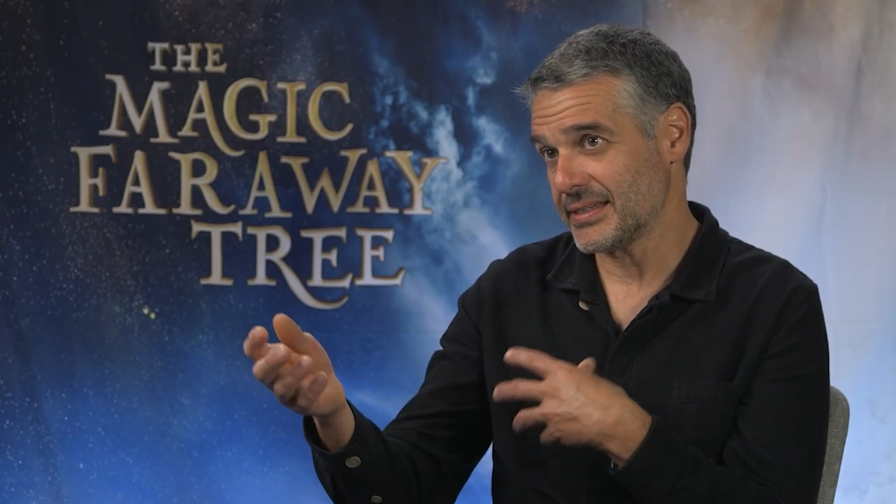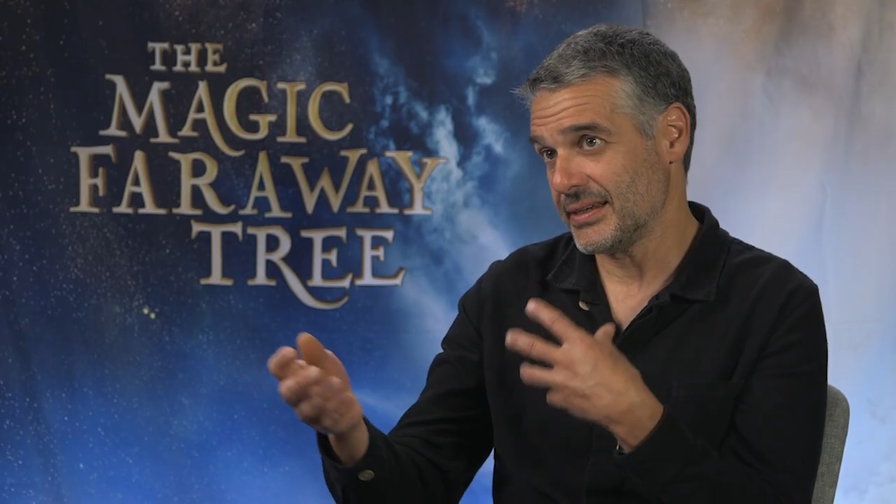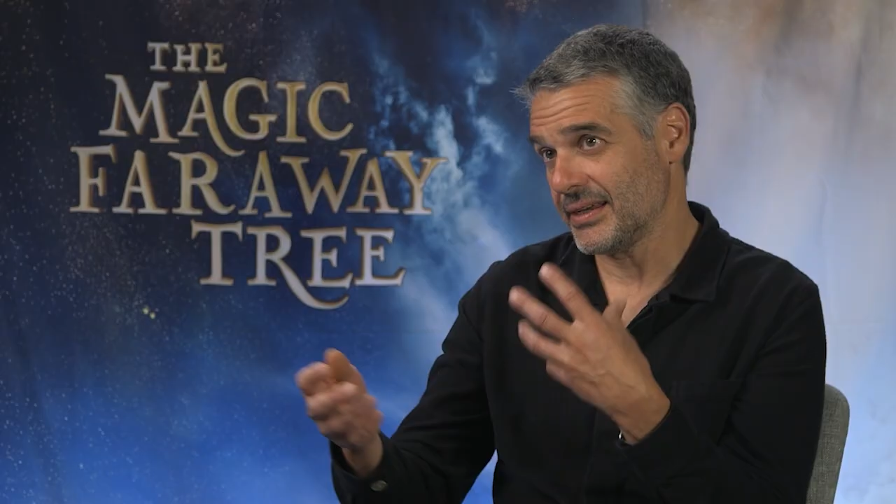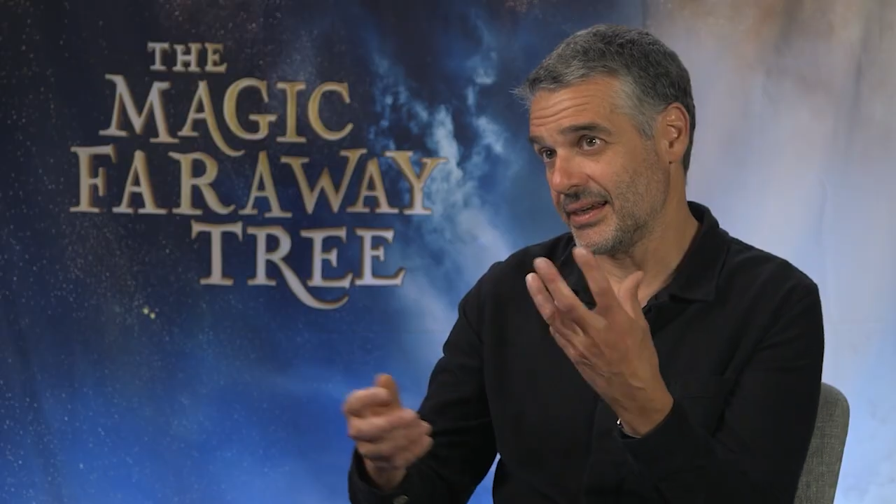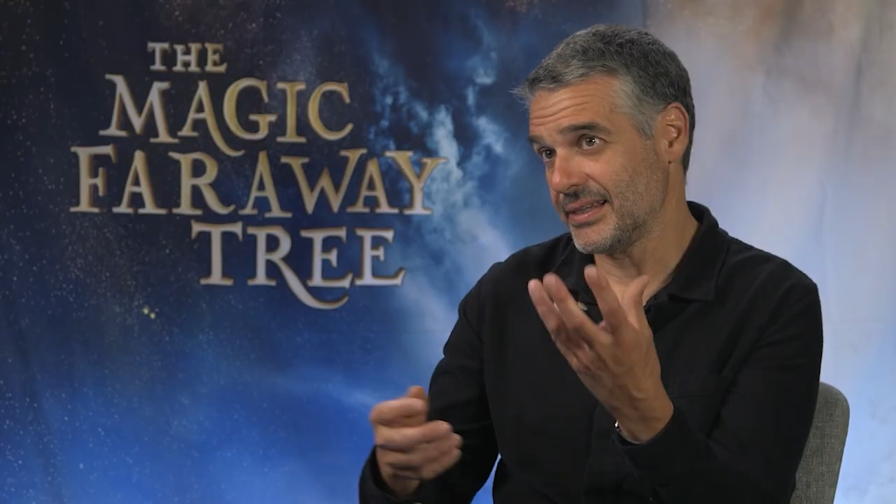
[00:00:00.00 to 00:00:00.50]
and
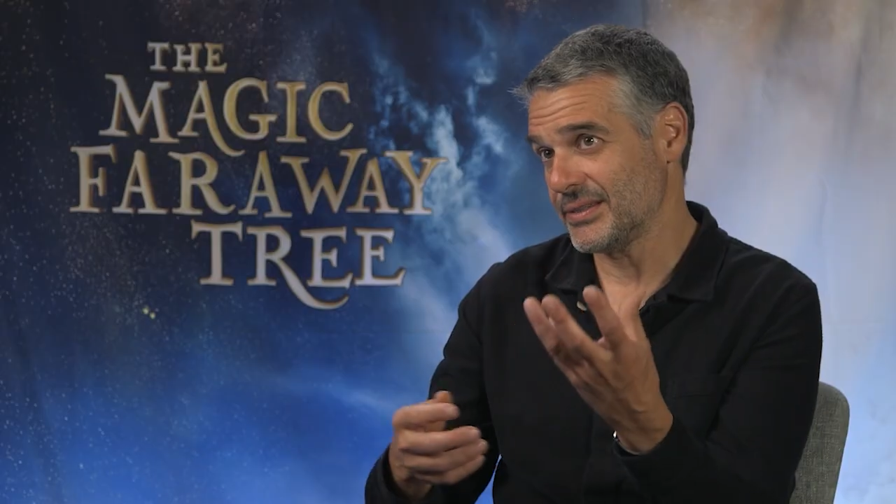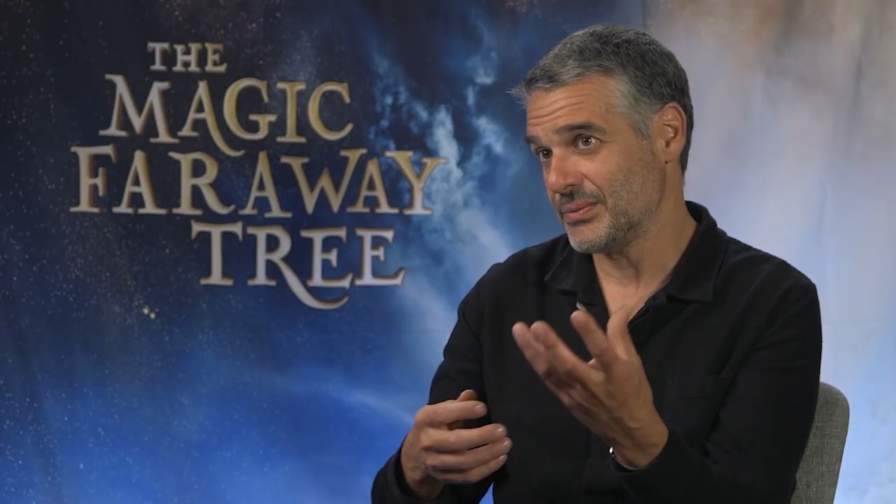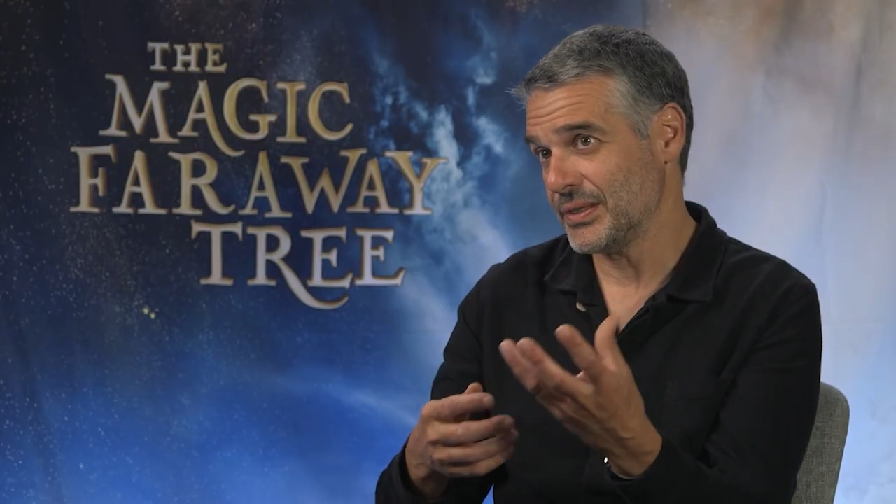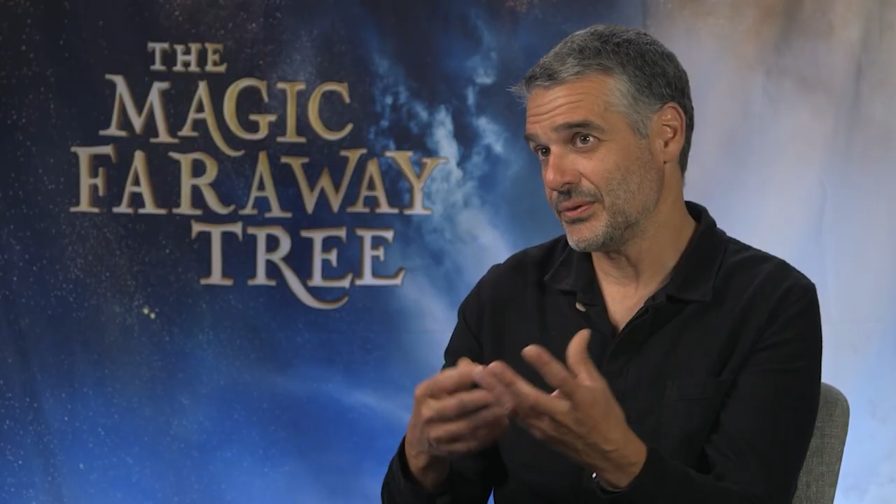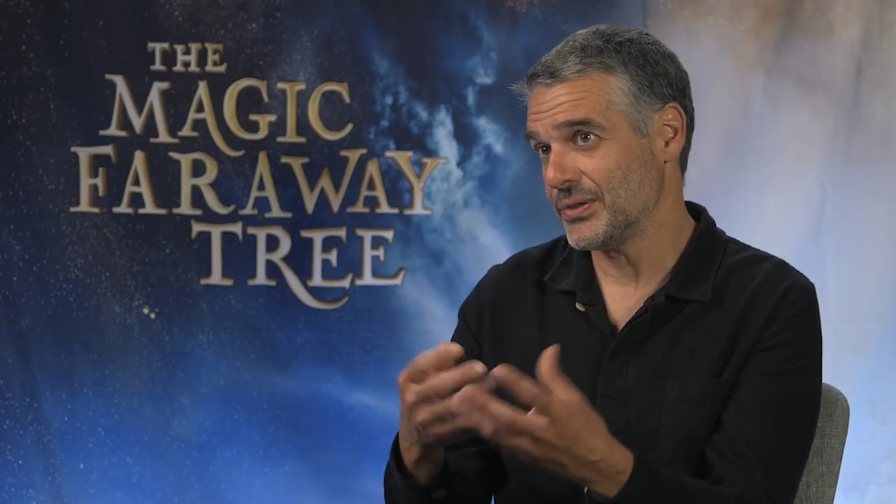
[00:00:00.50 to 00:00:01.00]
lines
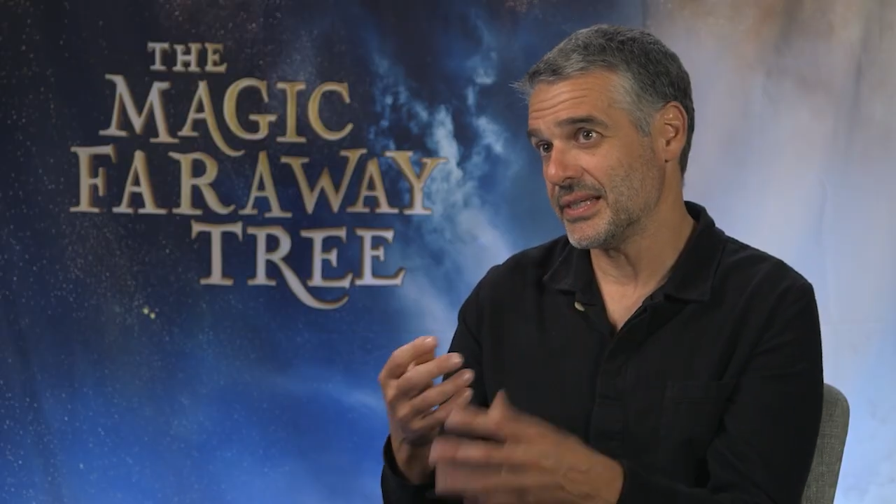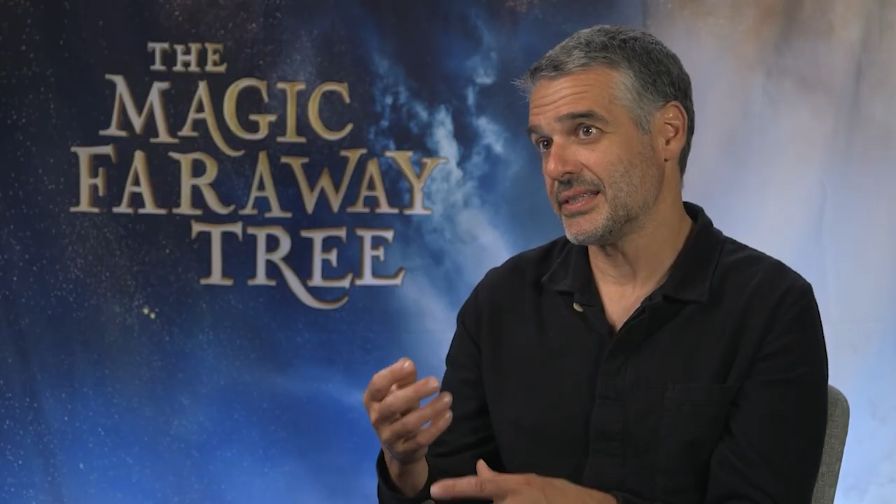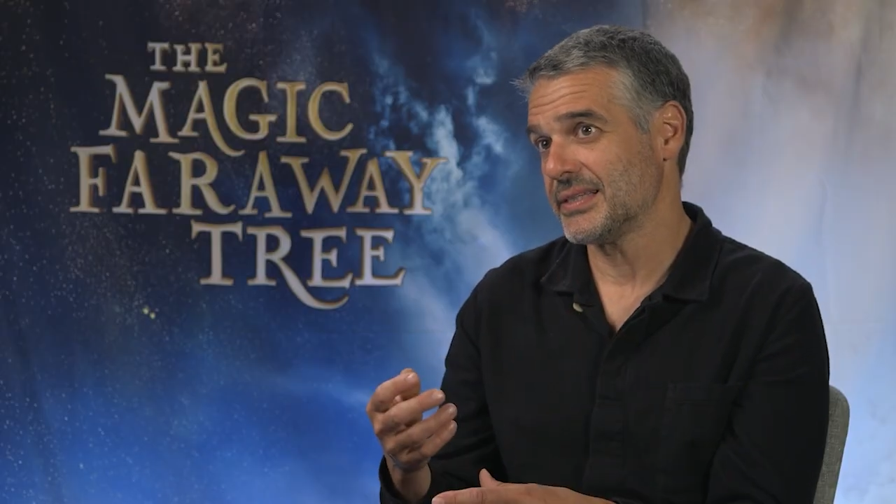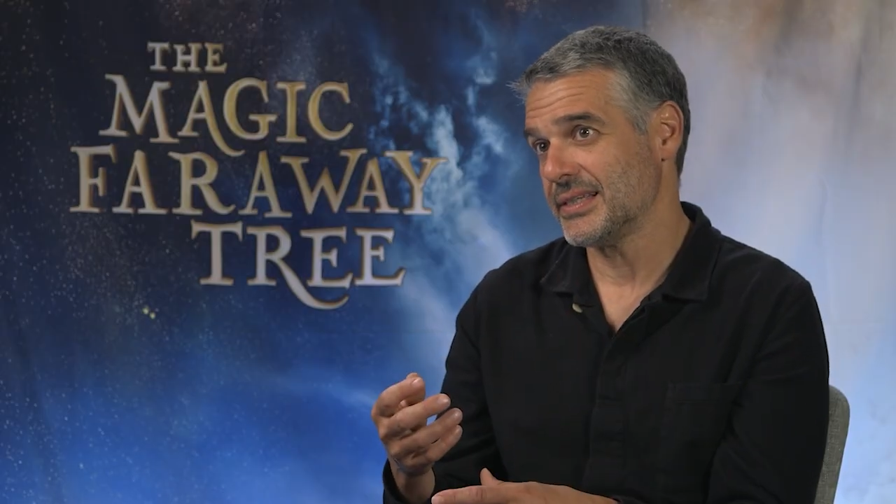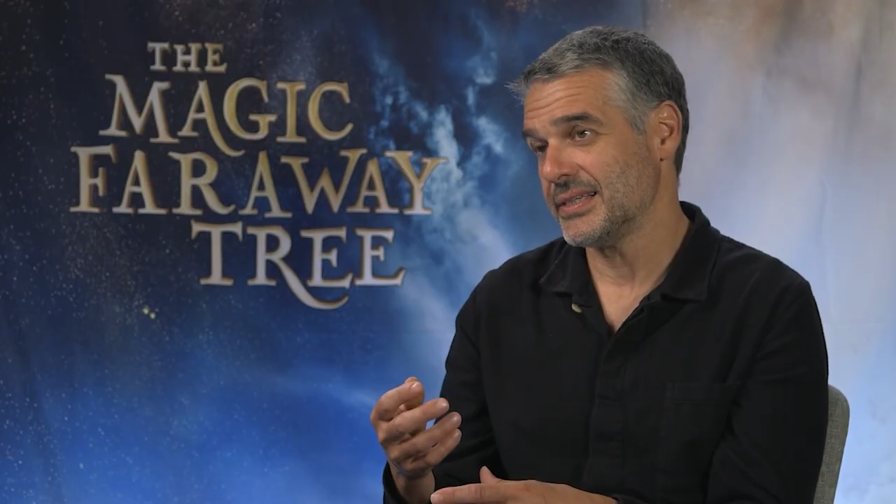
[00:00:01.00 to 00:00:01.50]
with
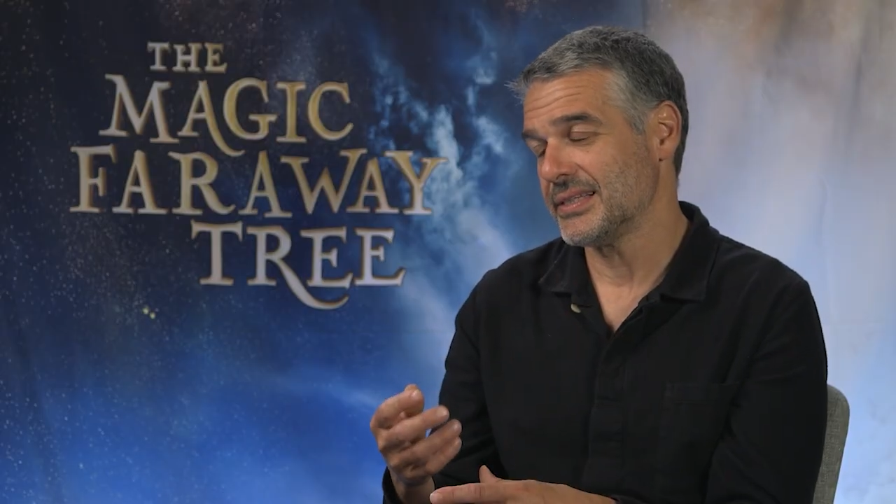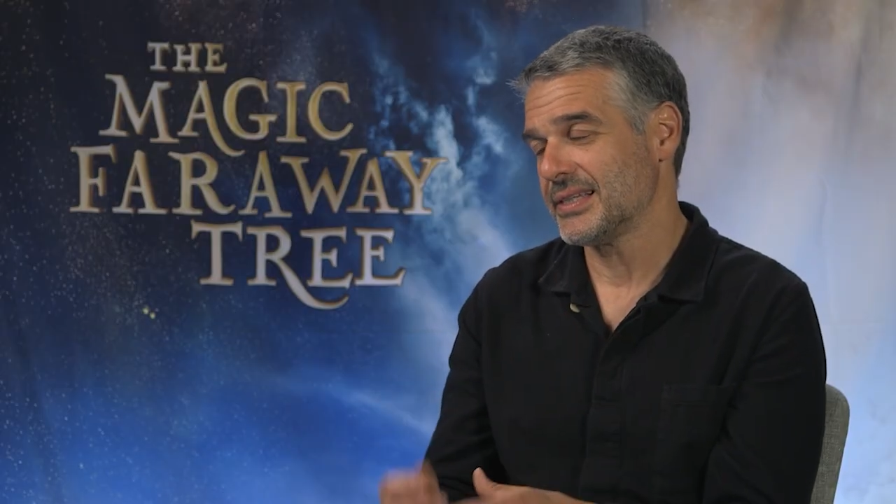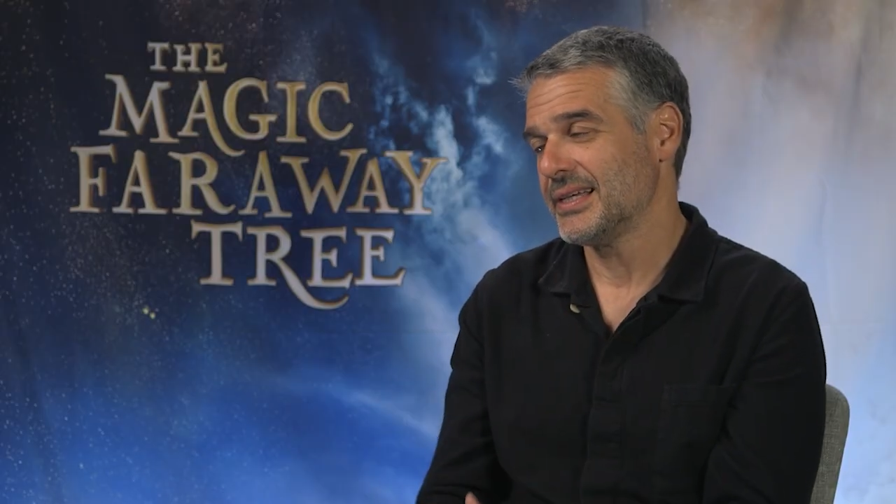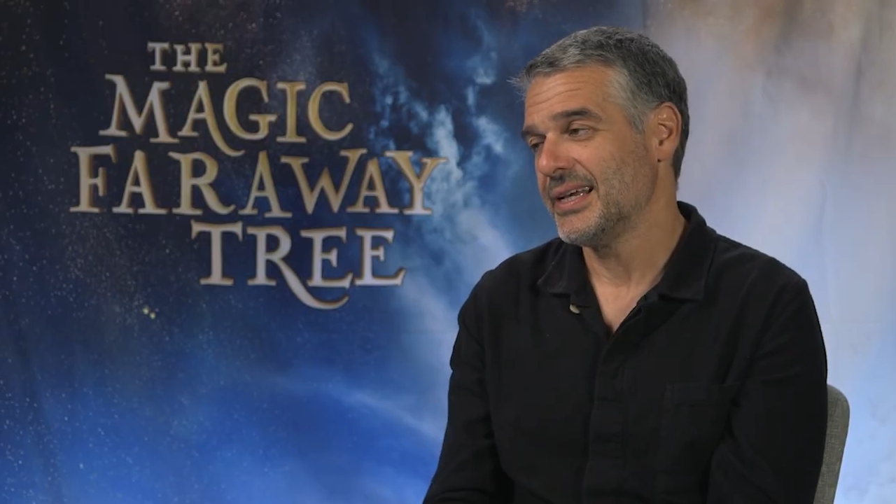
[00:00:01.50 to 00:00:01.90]
audiences,